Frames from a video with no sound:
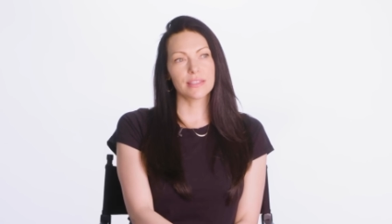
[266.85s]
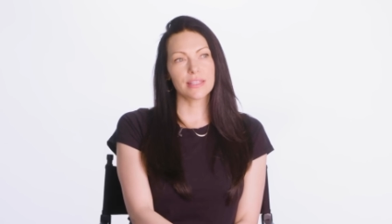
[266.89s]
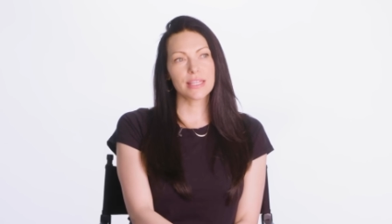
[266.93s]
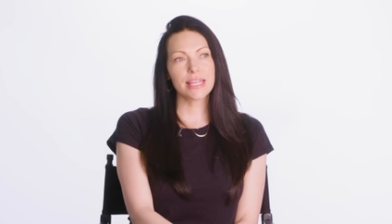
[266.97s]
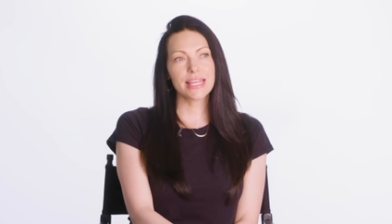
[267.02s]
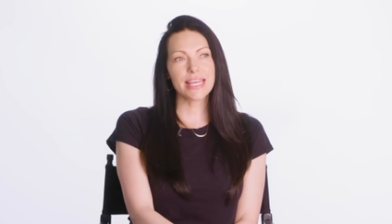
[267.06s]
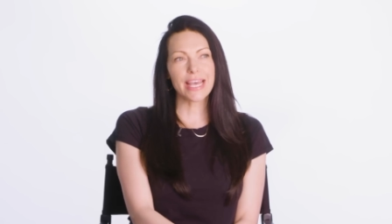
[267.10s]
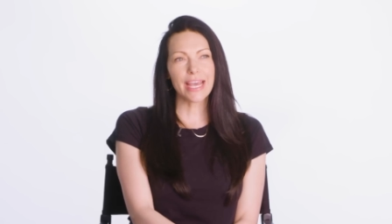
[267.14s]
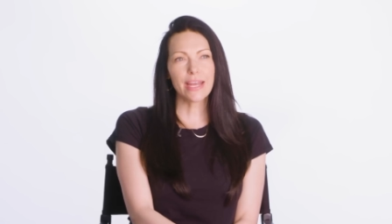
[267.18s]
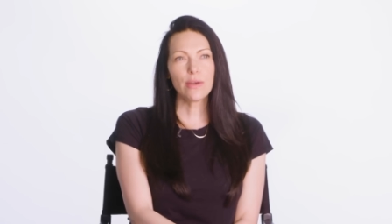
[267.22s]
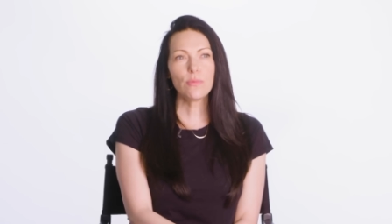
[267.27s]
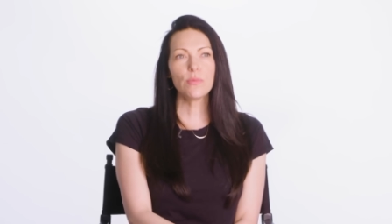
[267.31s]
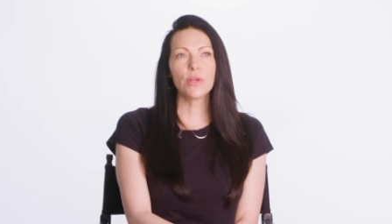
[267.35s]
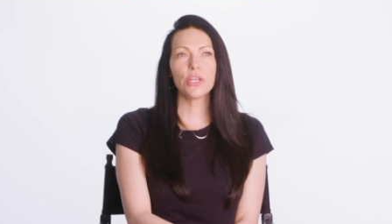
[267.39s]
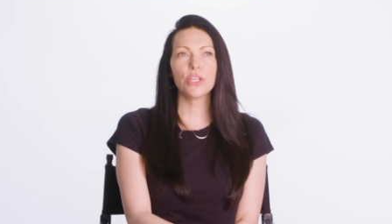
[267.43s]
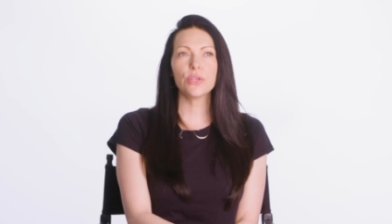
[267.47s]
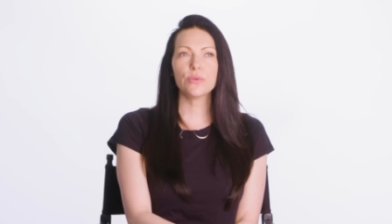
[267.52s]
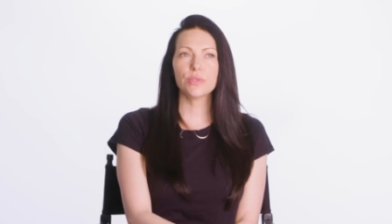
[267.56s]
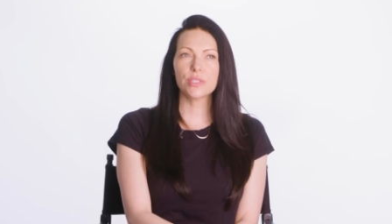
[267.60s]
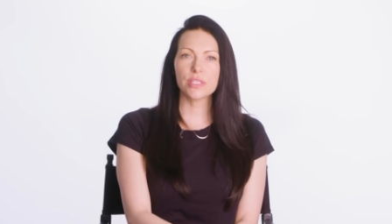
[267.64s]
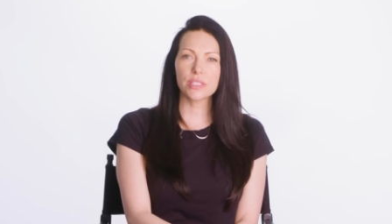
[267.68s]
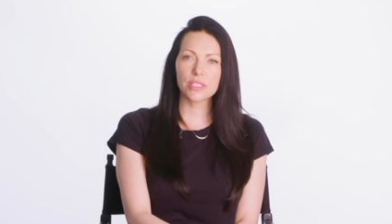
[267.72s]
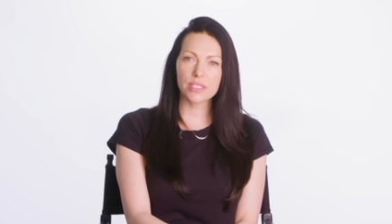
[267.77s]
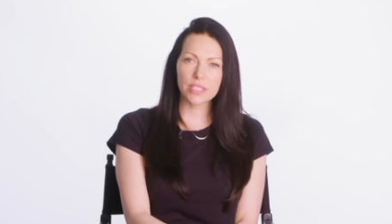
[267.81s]
then when
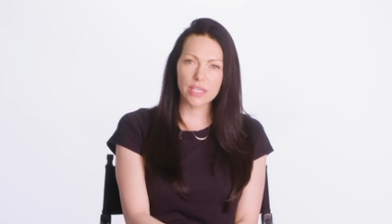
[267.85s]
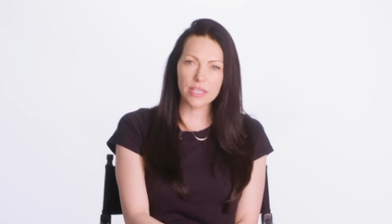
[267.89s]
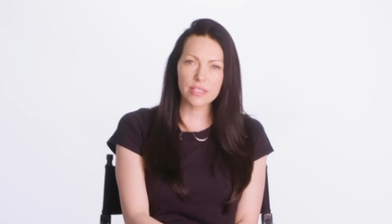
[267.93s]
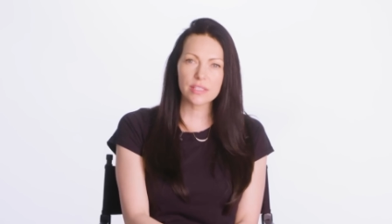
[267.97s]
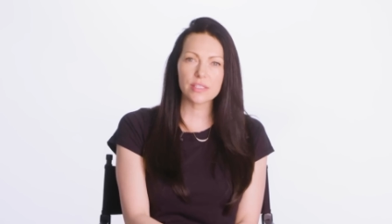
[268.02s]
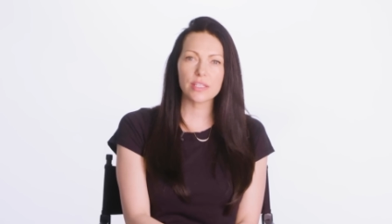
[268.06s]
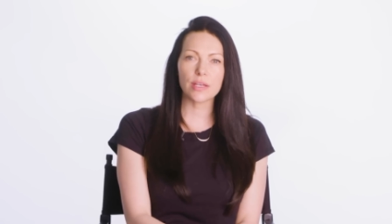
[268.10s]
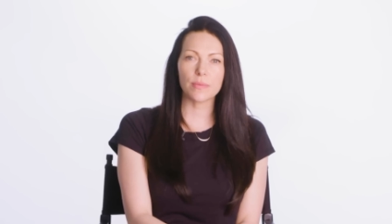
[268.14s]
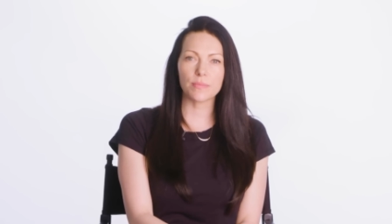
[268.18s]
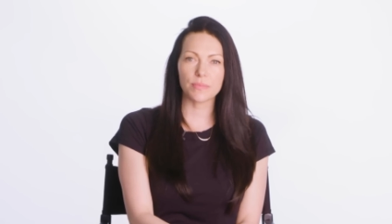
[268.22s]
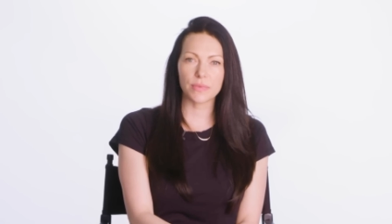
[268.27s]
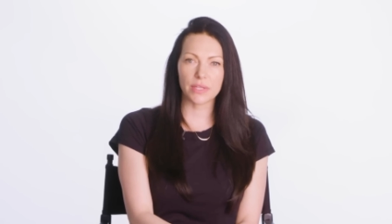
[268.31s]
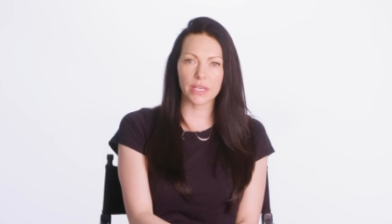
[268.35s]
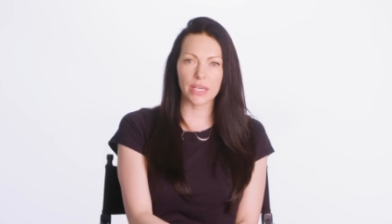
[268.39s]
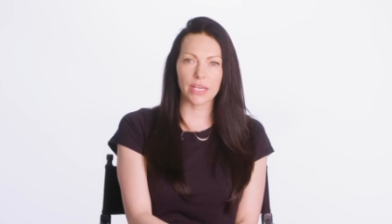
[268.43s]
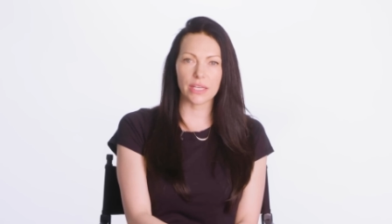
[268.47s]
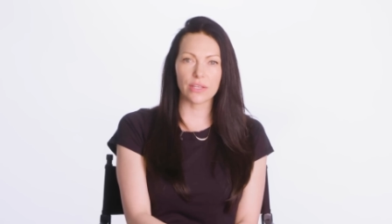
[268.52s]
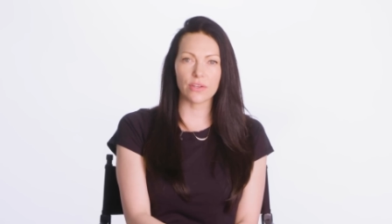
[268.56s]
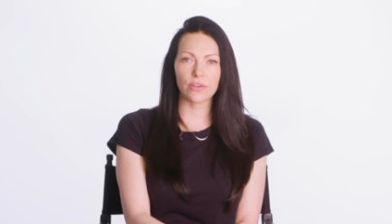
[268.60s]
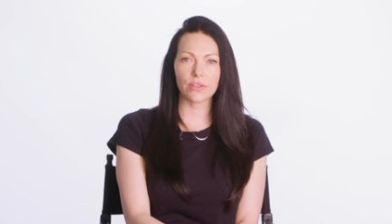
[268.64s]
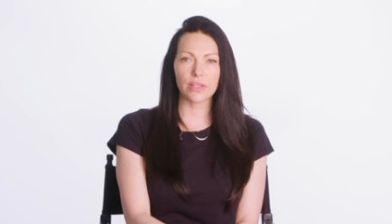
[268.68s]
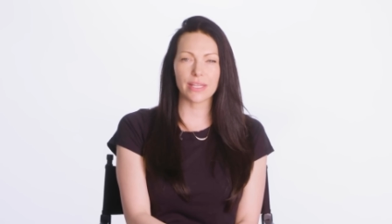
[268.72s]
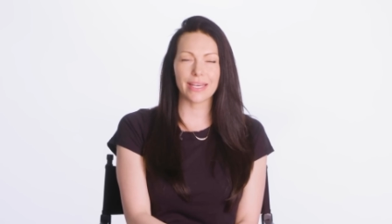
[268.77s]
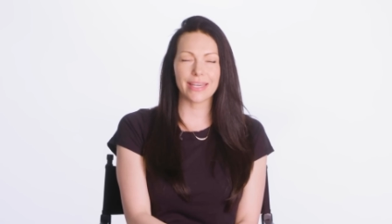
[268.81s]
you see
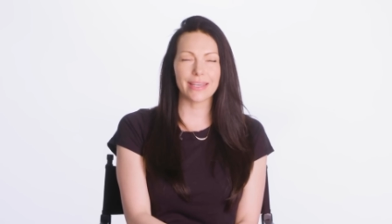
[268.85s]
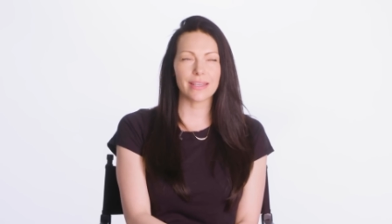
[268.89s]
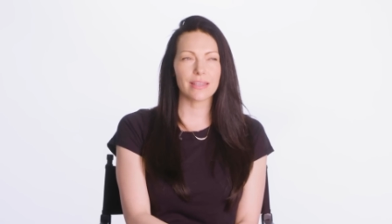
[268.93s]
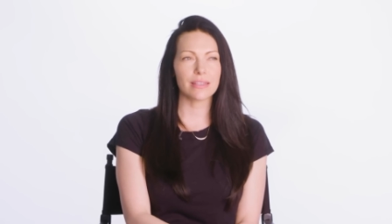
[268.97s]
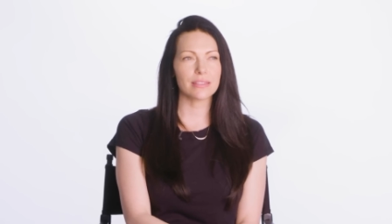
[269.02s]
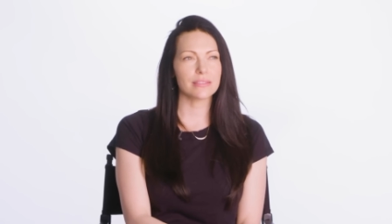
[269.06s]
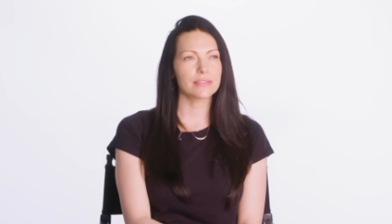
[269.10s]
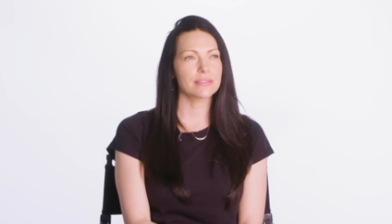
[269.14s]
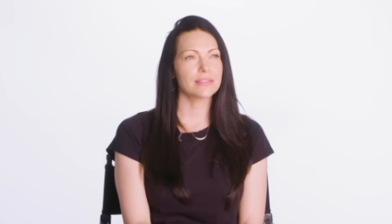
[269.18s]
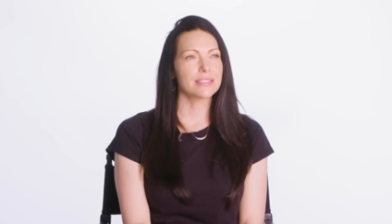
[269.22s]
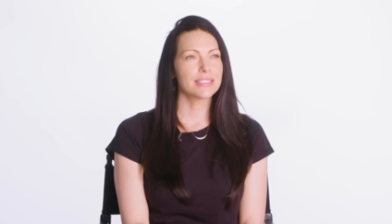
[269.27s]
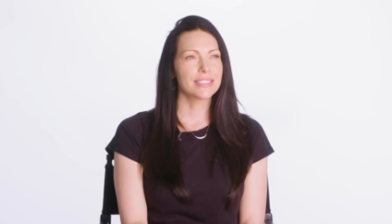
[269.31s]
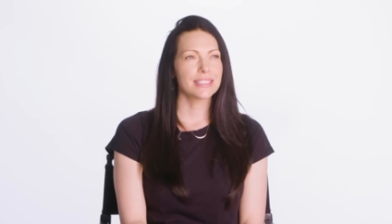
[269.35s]
something, you're like,